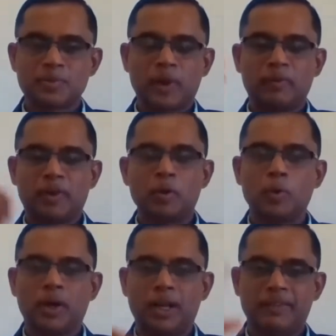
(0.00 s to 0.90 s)
When we
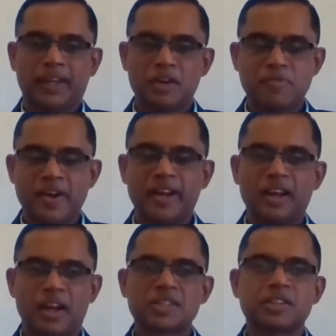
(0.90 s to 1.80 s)
Google, we can find
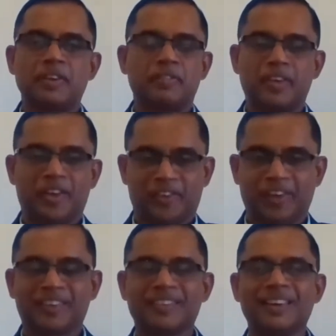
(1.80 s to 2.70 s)
lots of
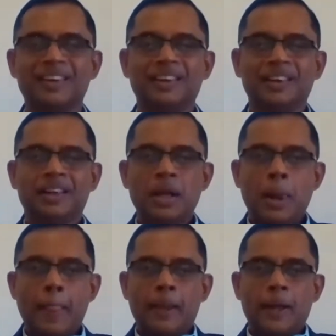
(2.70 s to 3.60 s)
definitions.
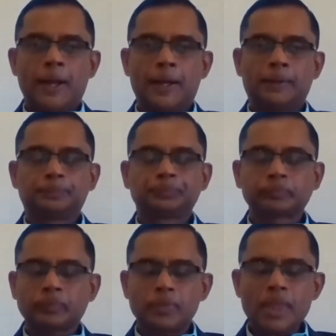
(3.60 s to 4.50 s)
Uh,
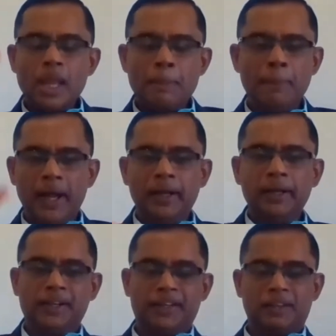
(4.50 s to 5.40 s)
but
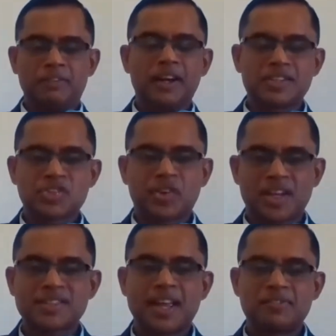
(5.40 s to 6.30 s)
the word
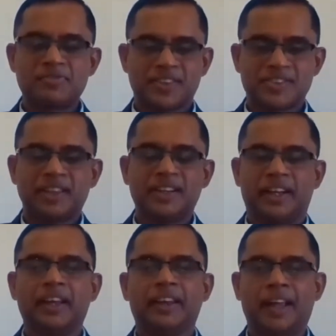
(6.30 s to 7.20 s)
stress I first
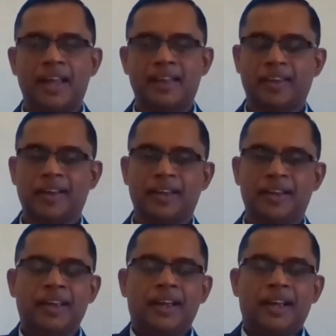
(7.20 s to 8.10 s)
heard uh,
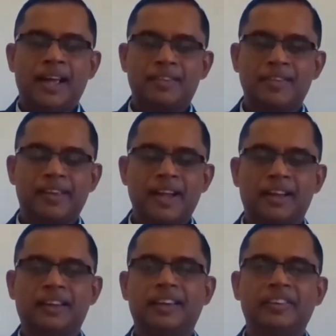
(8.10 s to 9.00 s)
as a
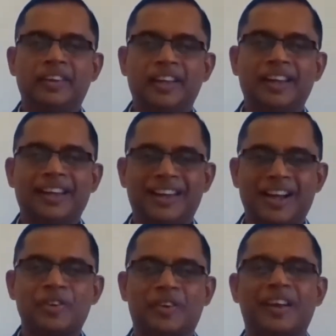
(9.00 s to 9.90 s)
young engineering
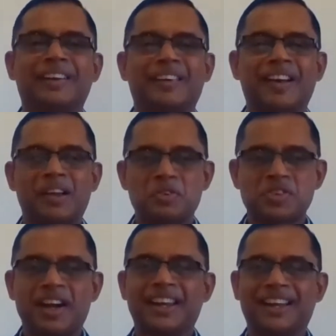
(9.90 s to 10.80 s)
graduate when I was
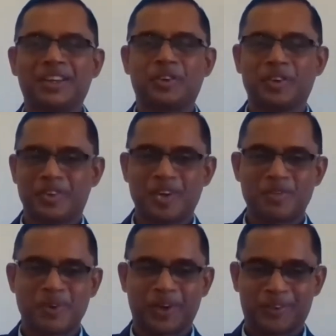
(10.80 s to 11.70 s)
studying at University of
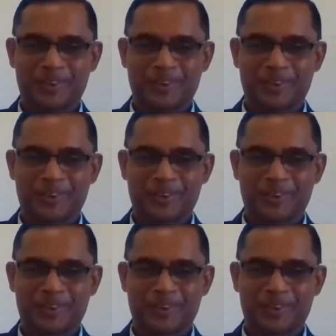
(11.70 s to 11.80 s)
Moratuwa.